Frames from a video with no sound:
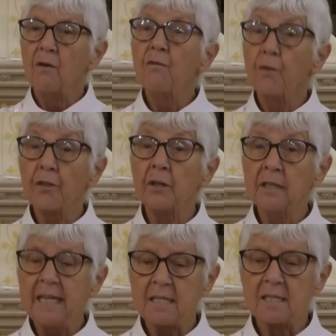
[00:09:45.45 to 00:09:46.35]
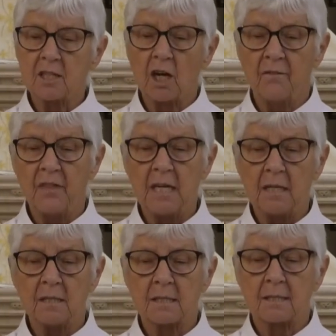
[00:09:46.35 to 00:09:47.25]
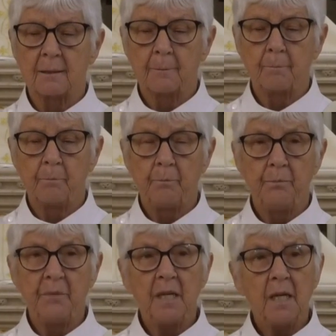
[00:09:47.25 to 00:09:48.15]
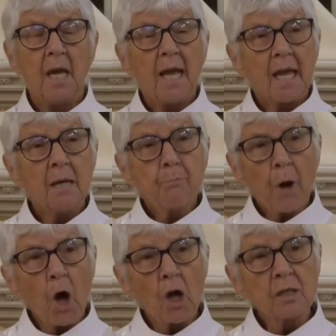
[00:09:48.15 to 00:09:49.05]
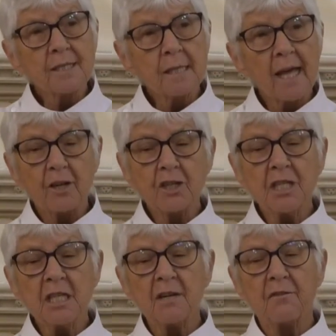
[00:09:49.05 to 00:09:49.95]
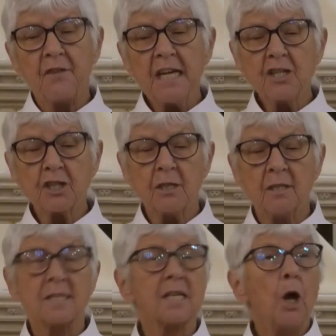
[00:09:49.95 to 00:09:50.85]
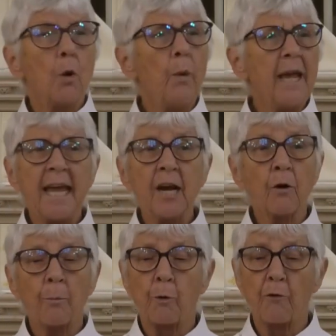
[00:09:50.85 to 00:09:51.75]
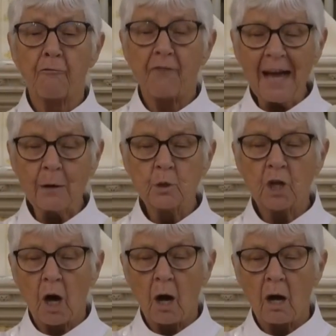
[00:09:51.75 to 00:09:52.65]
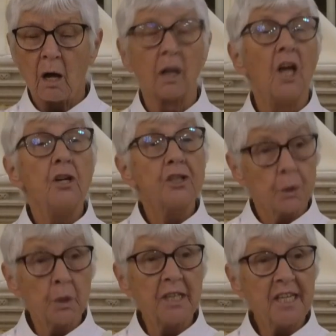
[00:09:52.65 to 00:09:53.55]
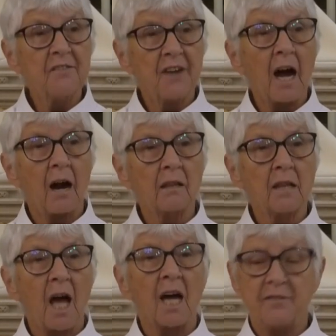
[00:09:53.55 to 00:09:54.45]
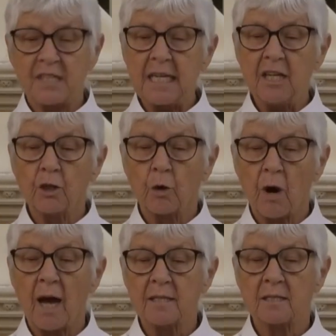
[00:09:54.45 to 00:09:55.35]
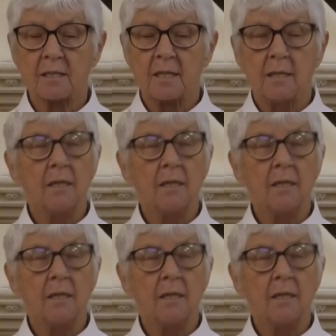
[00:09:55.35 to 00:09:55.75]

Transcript: for the least of these? In Paul's letter to the Ephesians, we hear a profound call to live our lives in Christ.